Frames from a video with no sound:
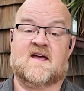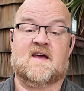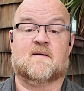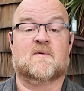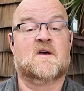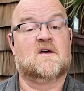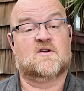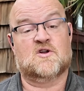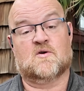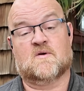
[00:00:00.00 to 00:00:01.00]
a.m.,
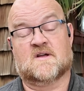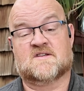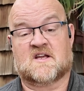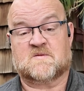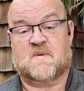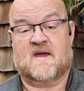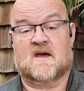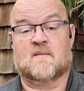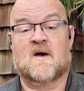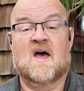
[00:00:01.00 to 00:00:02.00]
noon, and 6
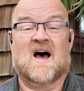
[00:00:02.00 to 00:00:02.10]
p.m.